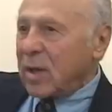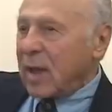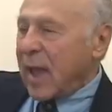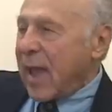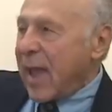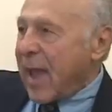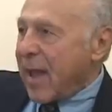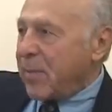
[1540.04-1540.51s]

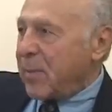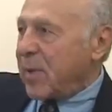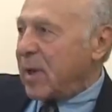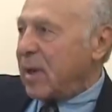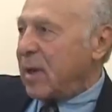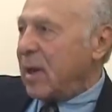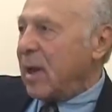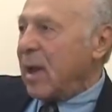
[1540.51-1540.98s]

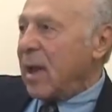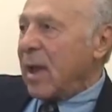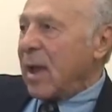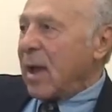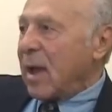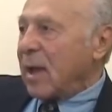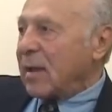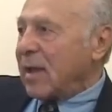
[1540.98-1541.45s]
happen
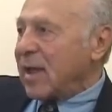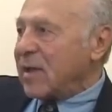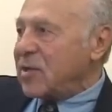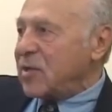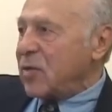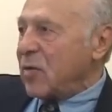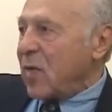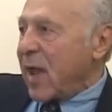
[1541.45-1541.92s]

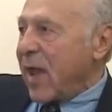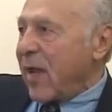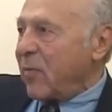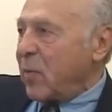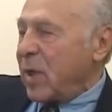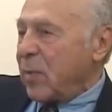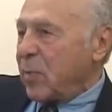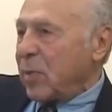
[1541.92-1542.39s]
unless you
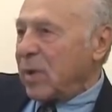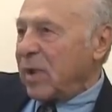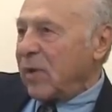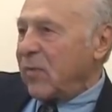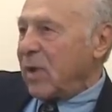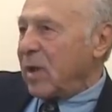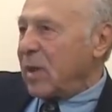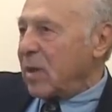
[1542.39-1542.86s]
have people
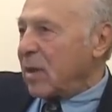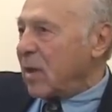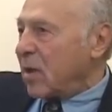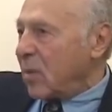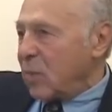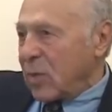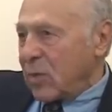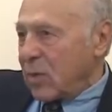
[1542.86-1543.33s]
living in the
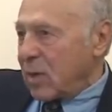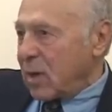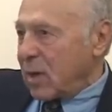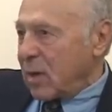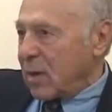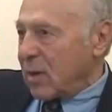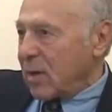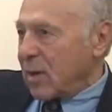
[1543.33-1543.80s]

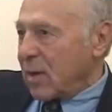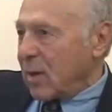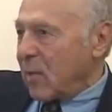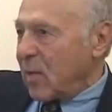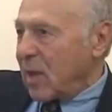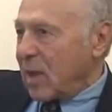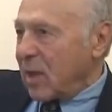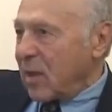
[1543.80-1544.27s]
community. I
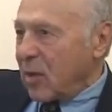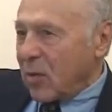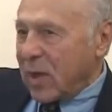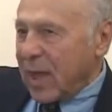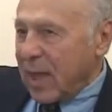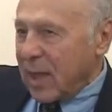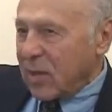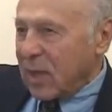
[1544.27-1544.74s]
mean, you
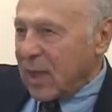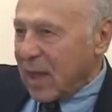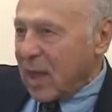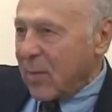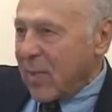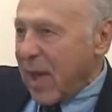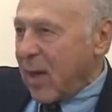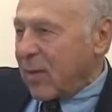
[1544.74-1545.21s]
can't think
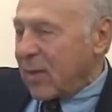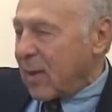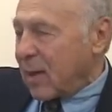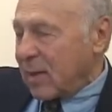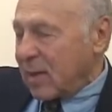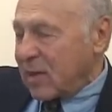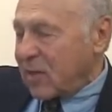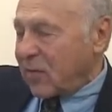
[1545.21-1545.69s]
about,
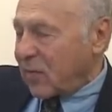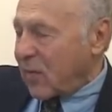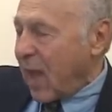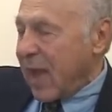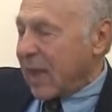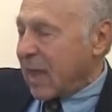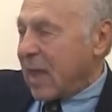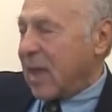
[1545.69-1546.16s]
at least
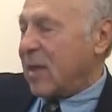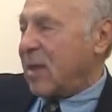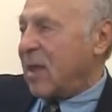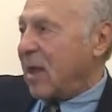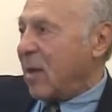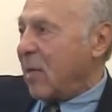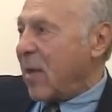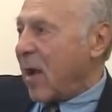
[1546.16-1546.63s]
I can't
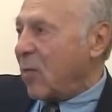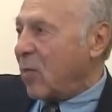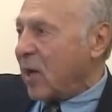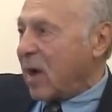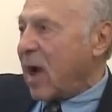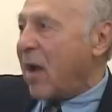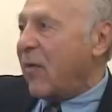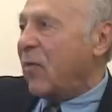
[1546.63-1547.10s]
think about
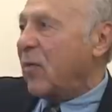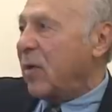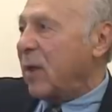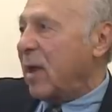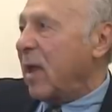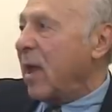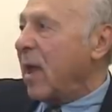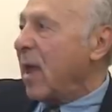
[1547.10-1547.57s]

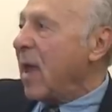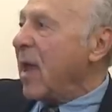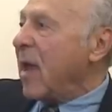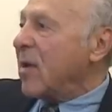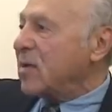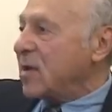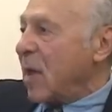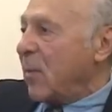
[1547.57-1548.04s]
recovery,
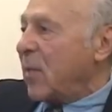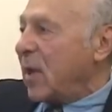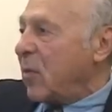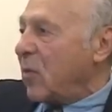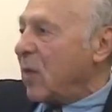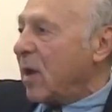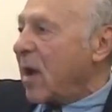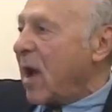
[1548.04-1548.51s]

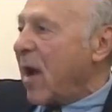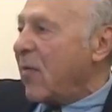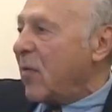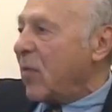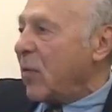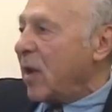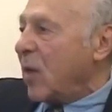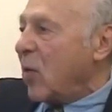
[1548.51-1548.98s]
somebody
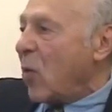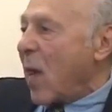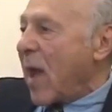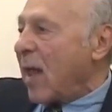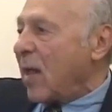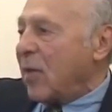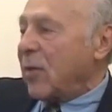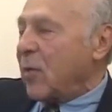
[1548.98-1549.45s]
recovering
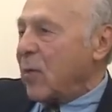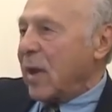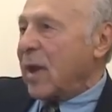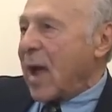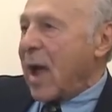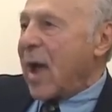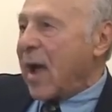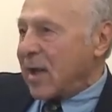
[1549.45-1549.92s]
while they're in
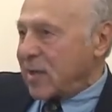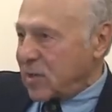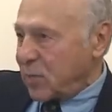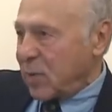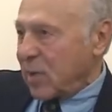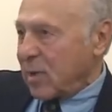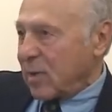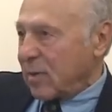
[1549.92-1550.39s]
a
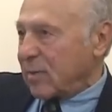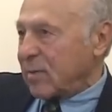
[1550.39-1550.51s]
hospital.